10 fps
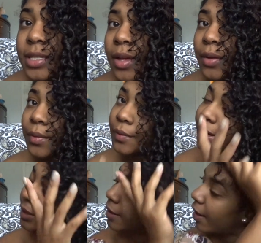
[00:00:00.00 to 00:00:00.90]
so
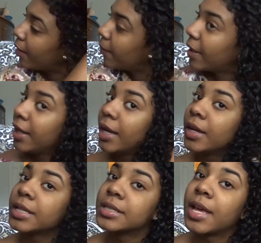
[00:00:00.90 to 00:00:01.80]
right now my hair
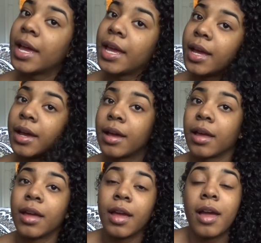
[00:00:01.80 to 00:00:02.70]
is like
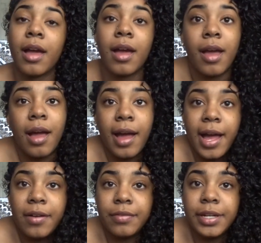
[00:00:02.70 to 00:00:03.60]

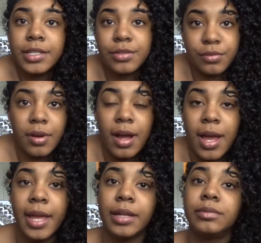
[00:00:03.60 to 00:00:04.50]
halfway
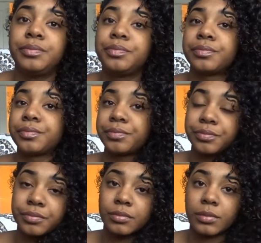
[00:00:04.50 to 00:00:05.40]
dry
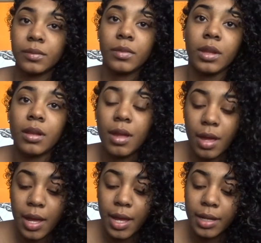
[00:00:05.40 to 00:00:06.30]

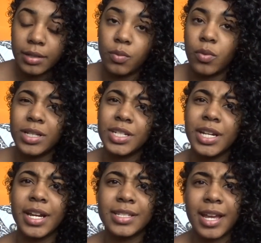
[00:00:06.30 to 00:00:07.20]
and once your
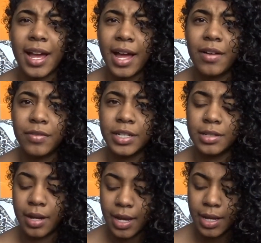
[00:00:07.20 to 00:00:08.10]
hair is like halfway
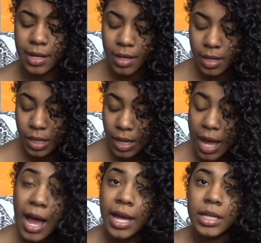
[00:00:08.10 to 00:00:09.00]
dry
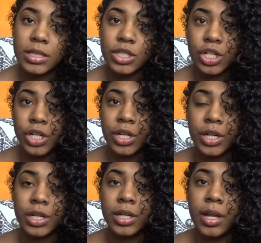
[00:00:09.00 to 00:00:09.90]
I
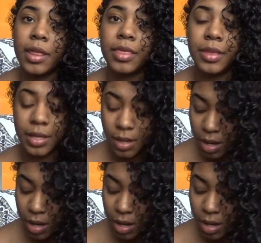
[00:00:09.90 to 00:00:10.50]
turn the